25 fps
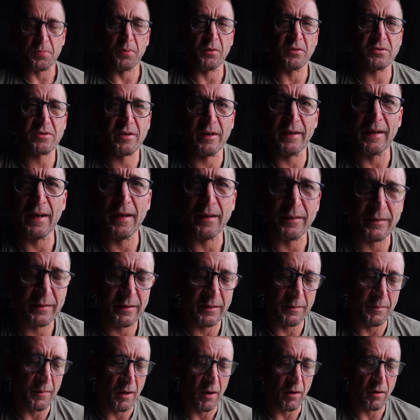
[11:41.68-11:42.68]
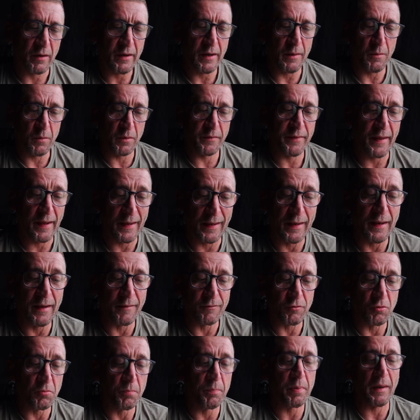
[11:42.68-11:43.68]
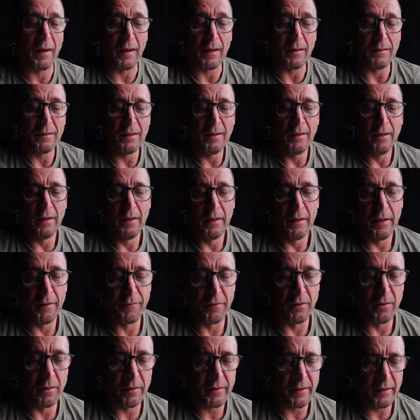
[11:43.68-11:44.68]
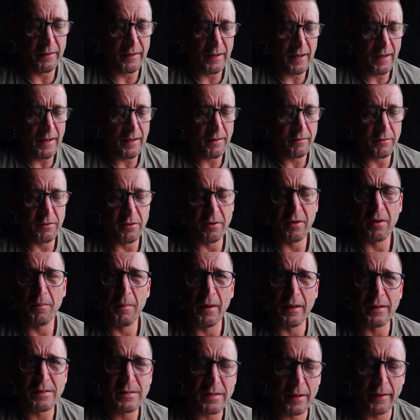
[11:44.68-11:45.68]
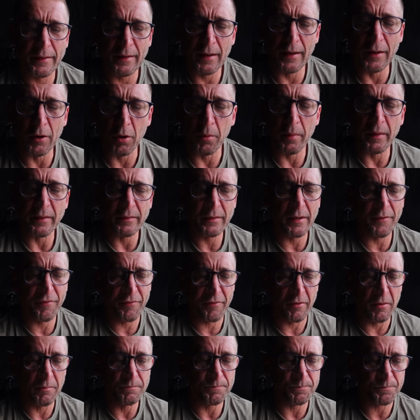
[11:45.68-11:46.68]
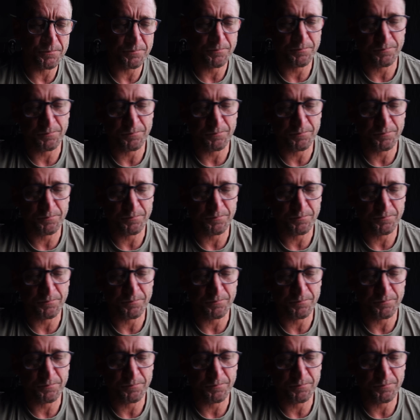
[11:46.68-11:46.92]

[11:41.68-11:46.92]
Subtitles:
to put something out to the market with that level, but if you're looking at how you can make something a little bit different